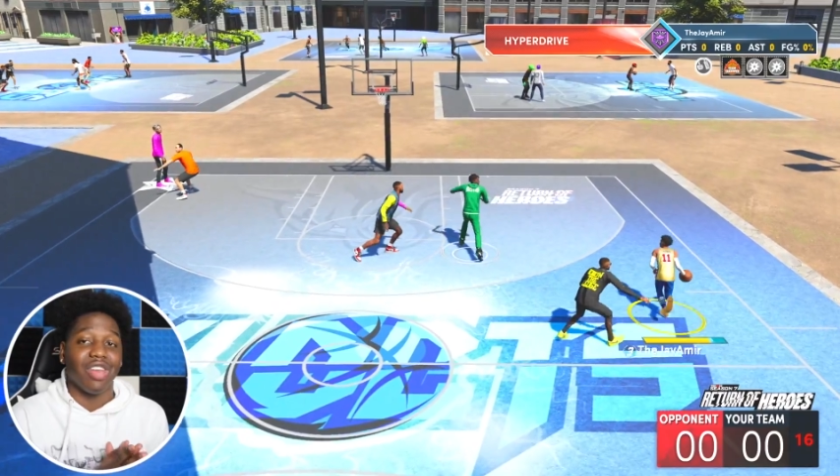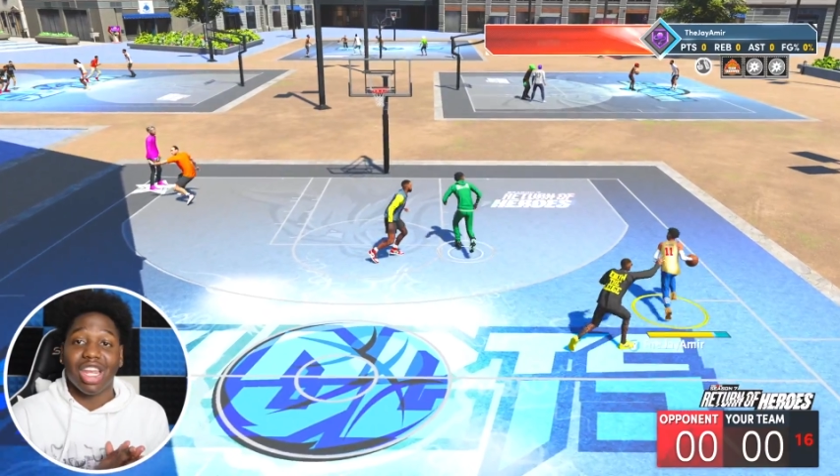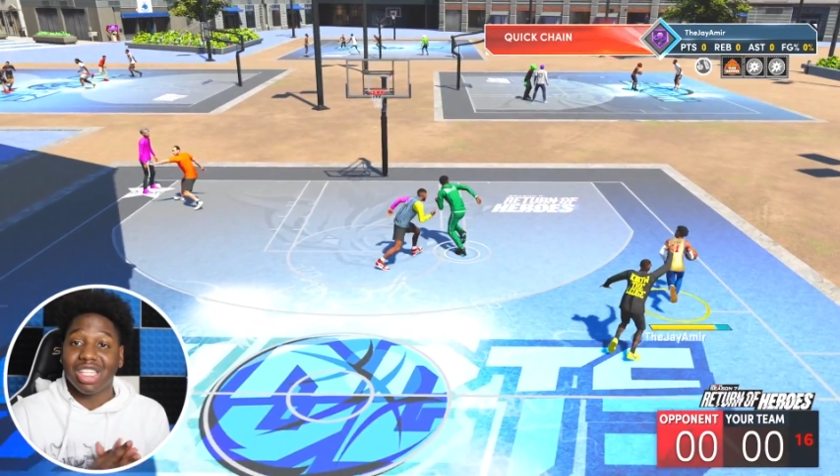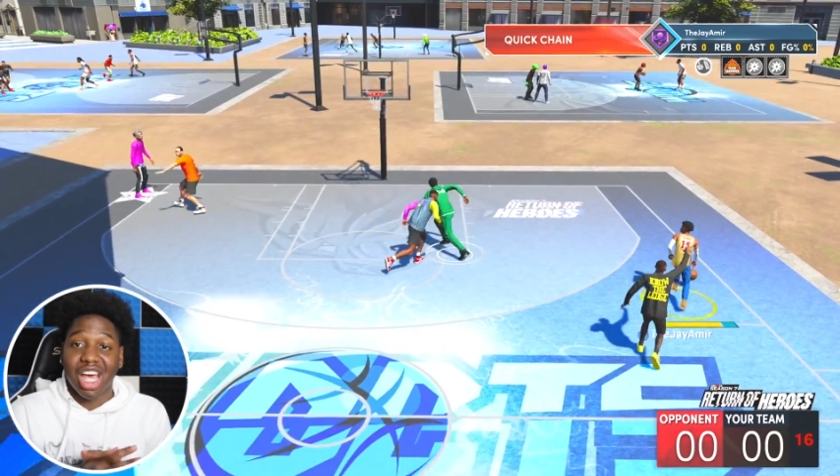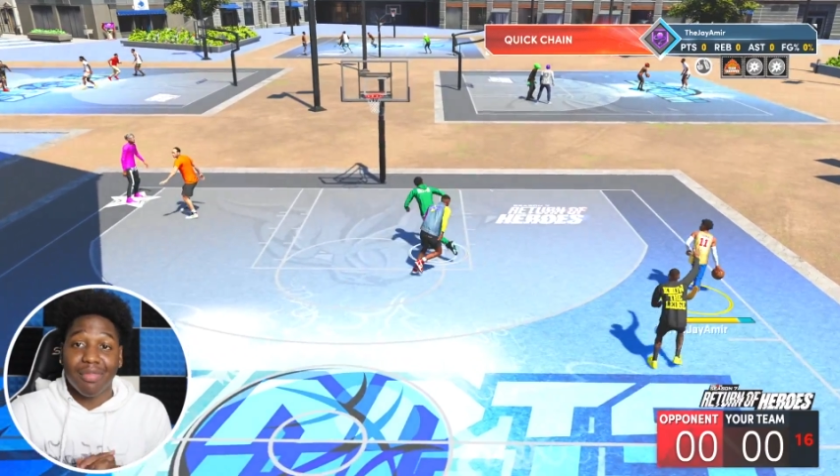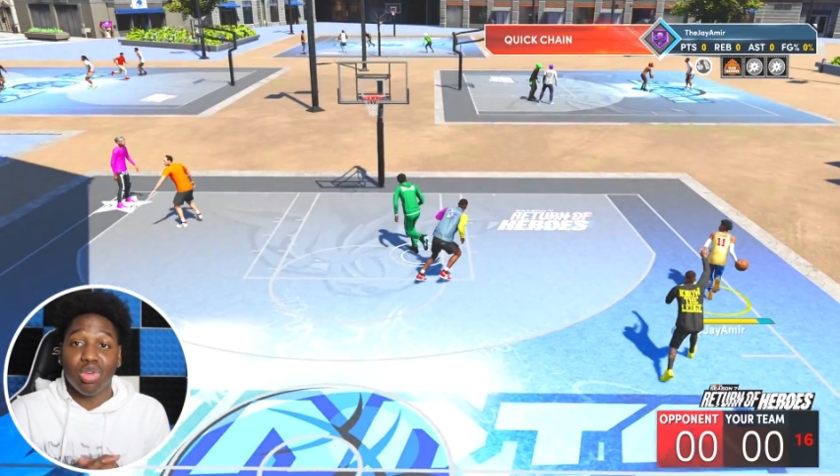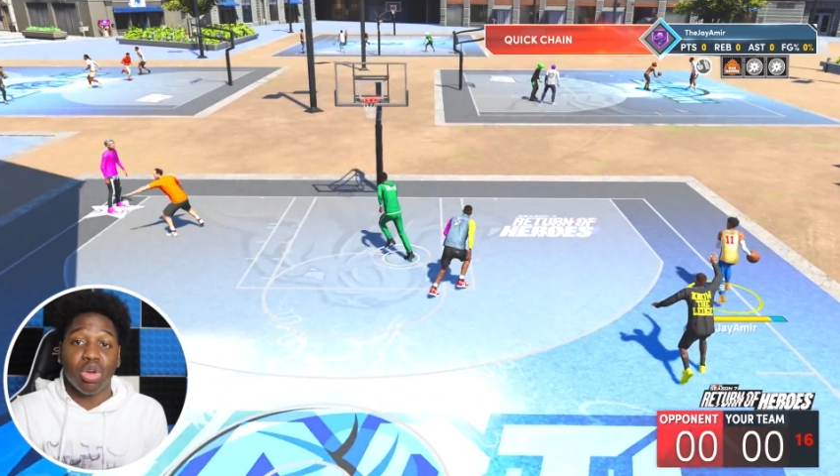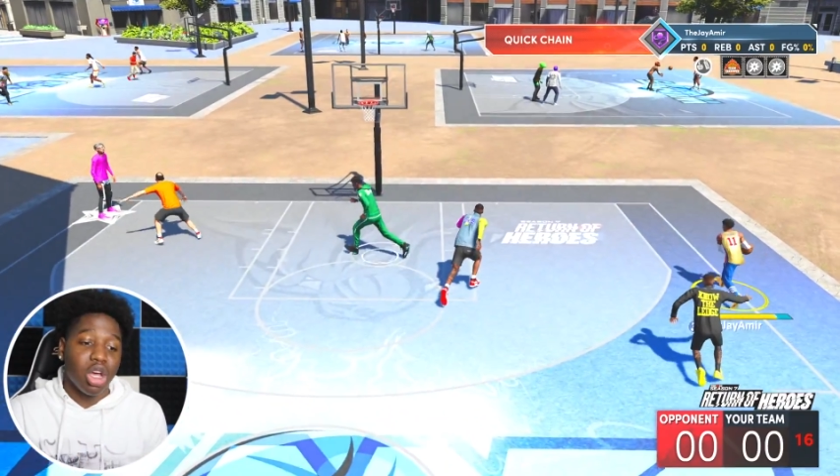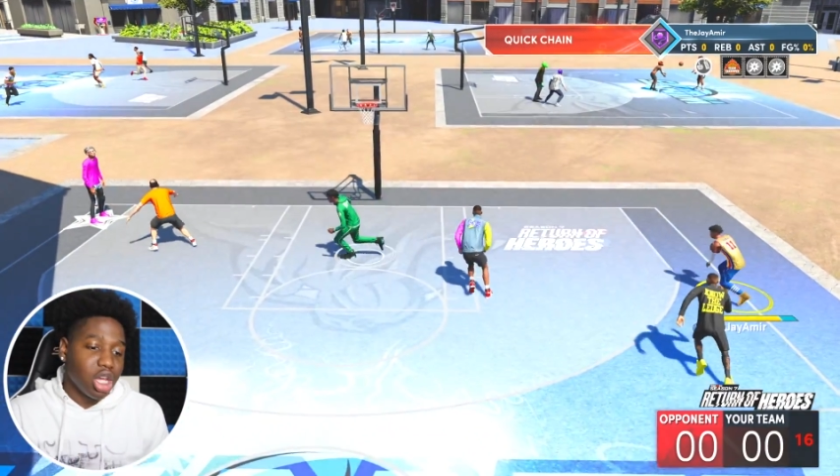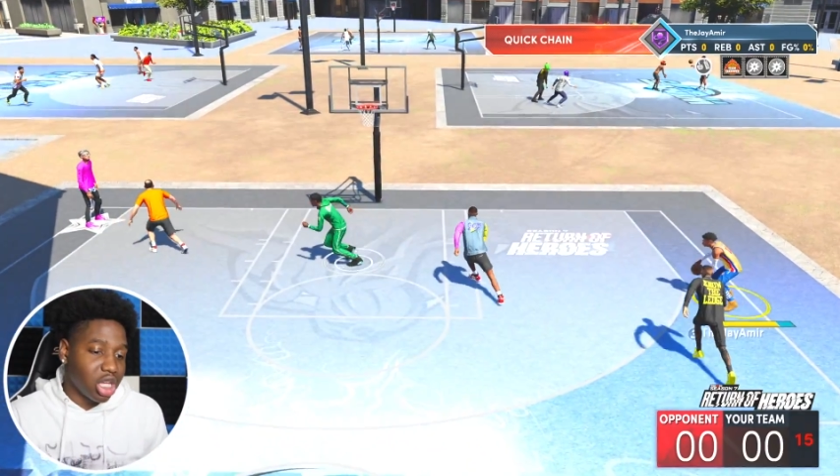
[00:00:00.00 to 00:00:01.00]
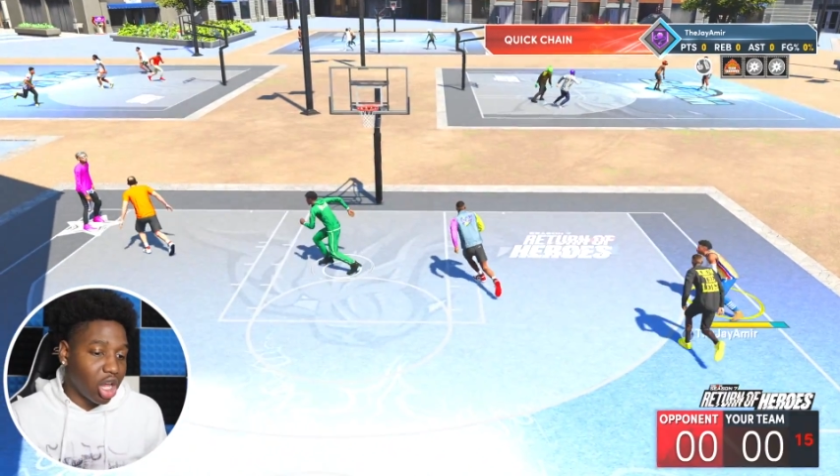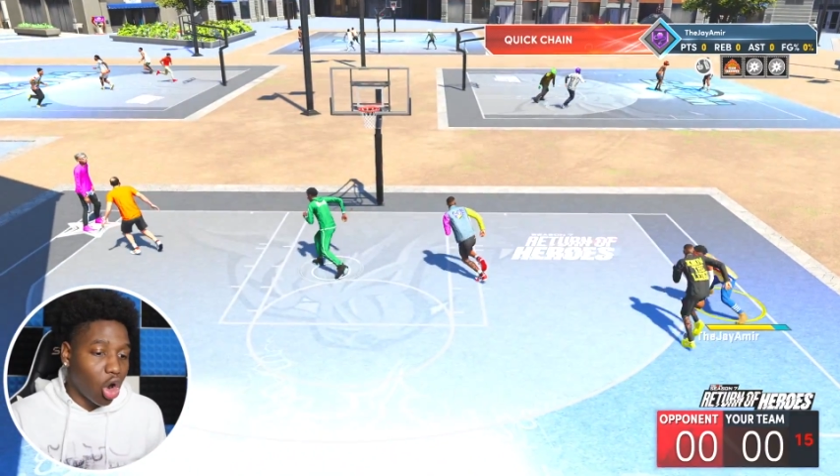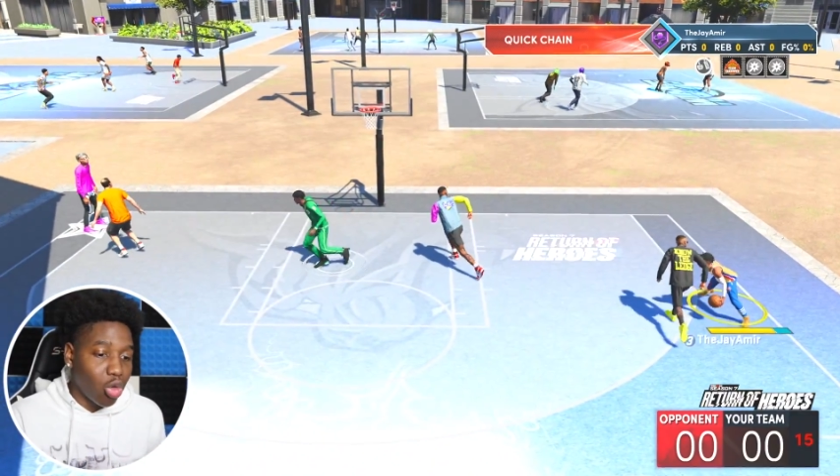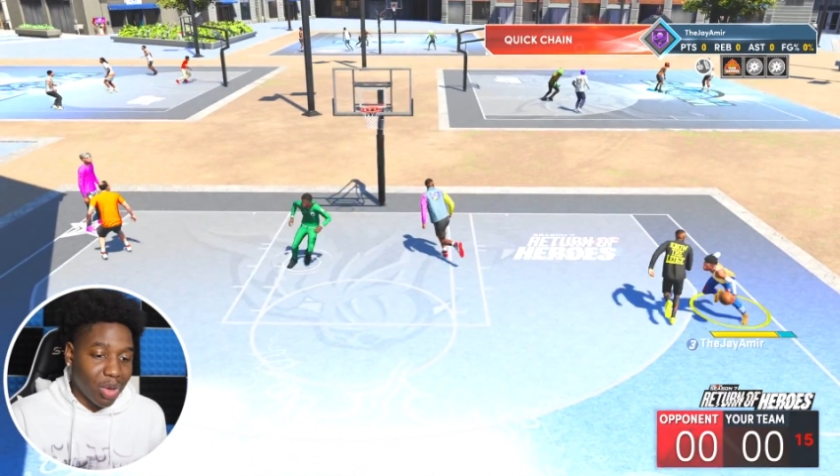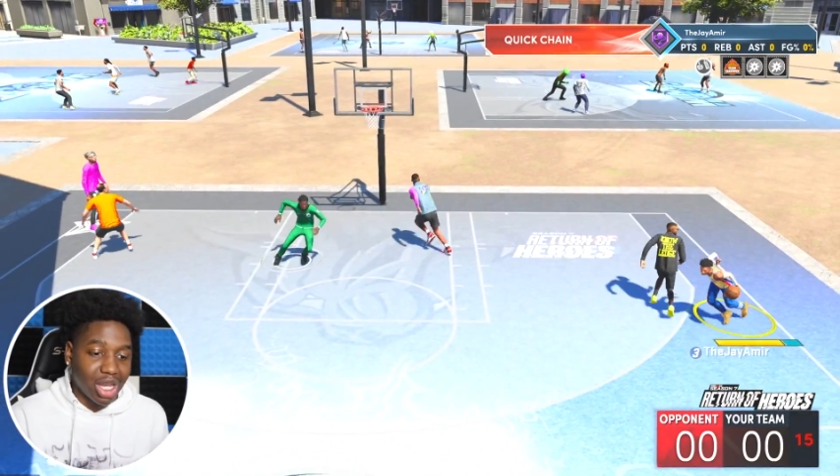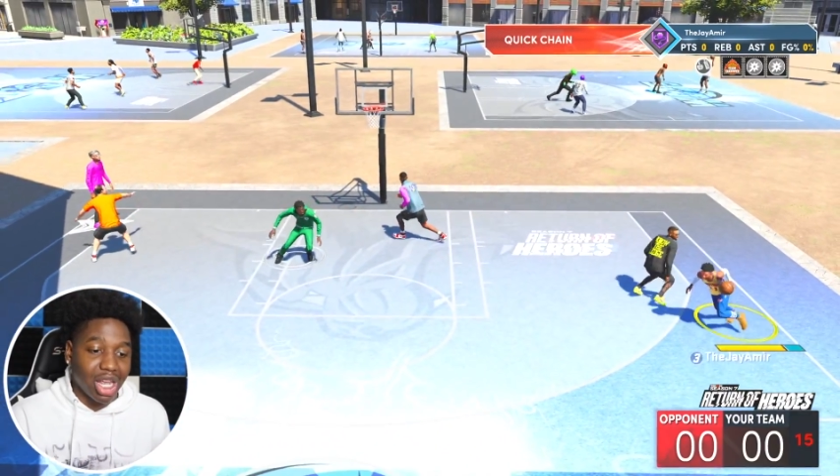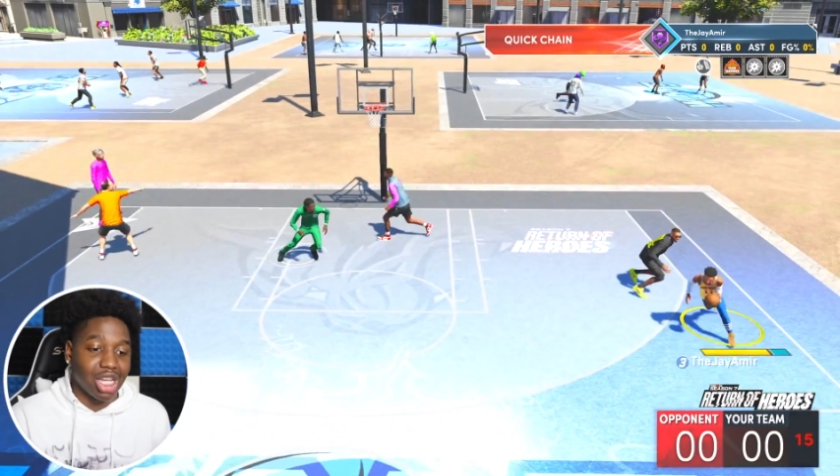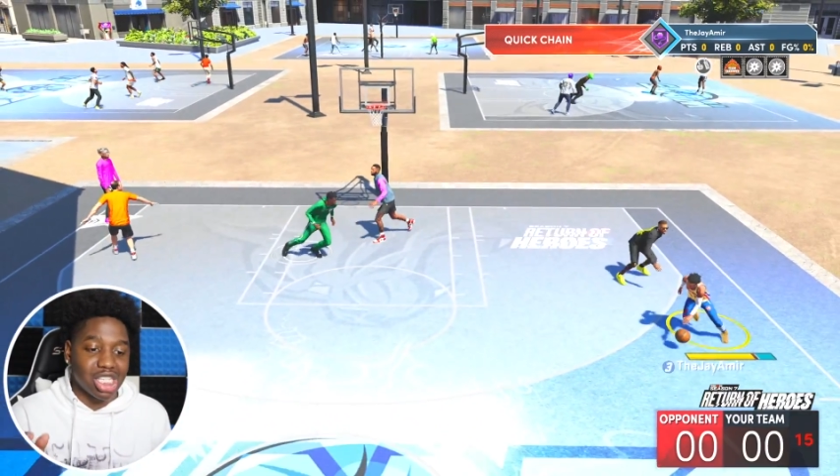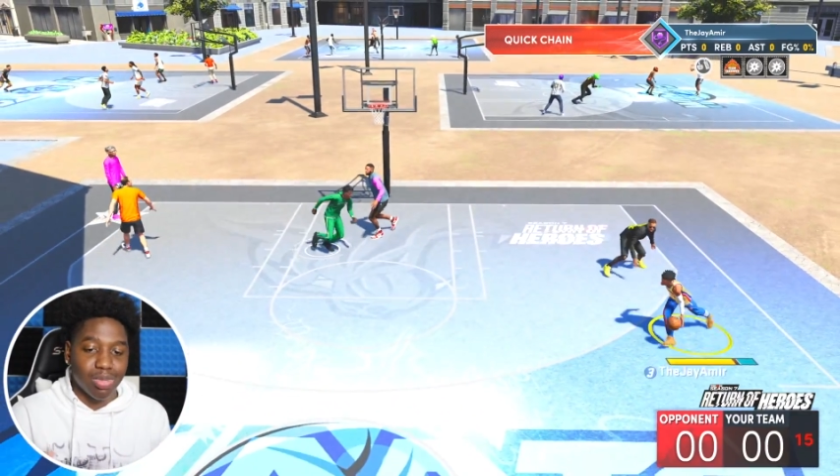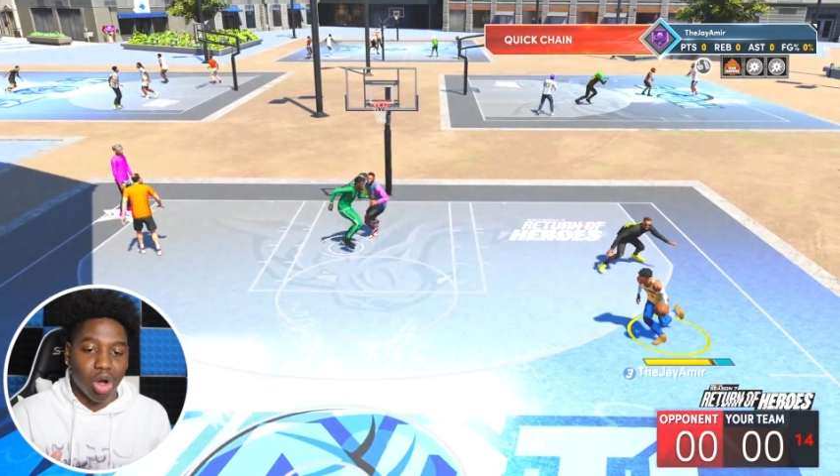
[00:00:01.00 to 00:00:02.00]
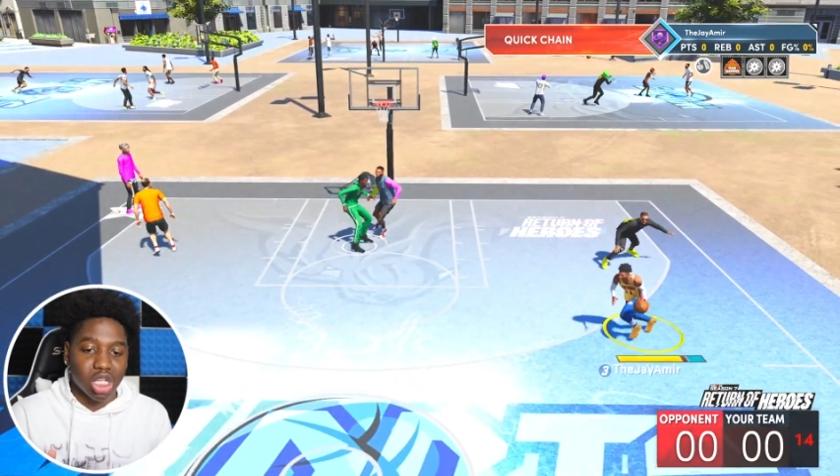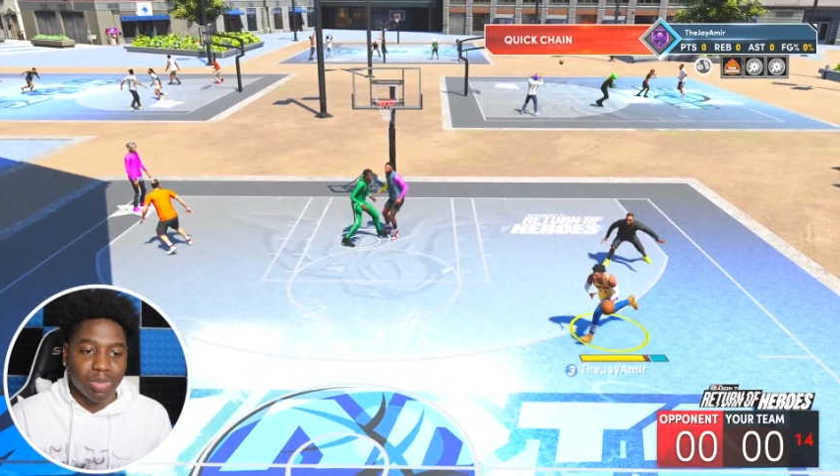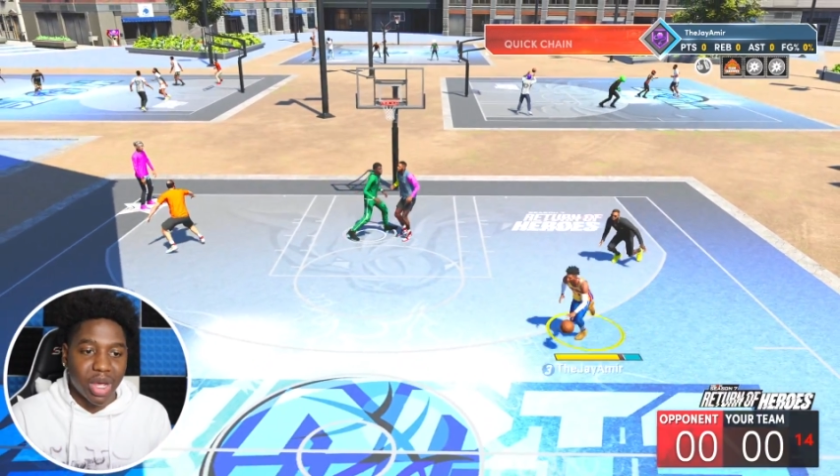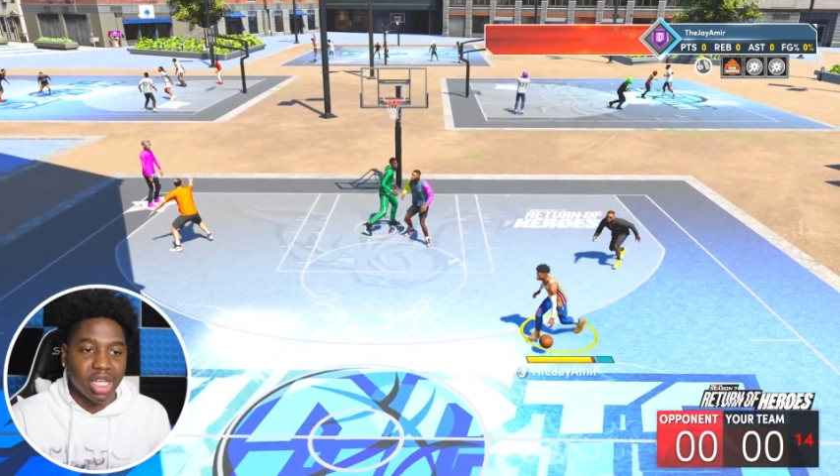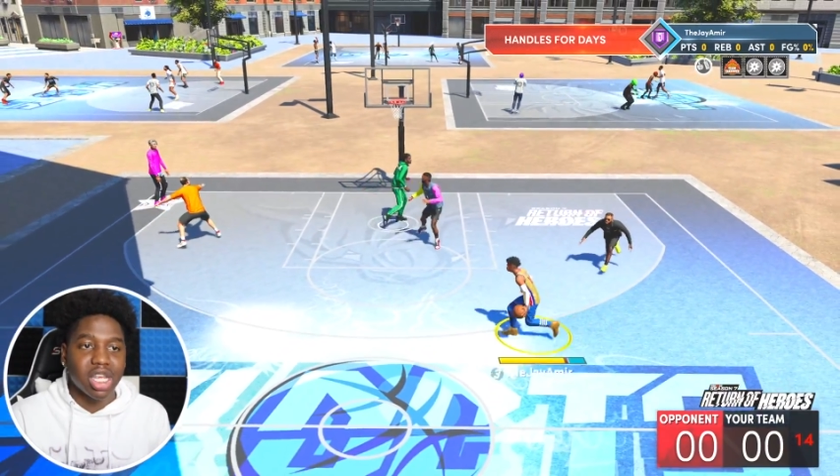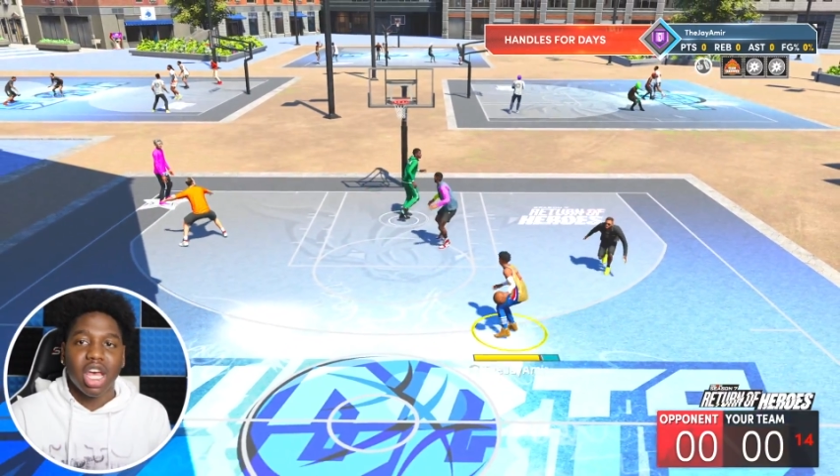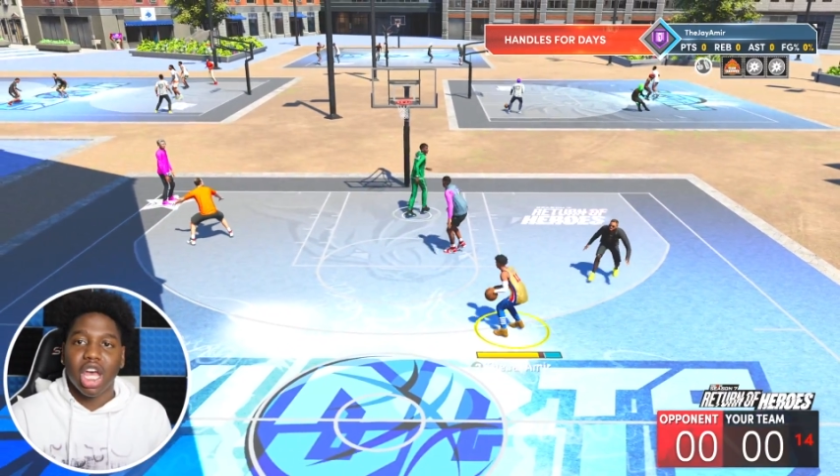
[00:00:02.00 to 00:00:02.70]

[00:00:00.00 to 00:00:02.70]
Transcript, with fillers: Anytime you get open in a small space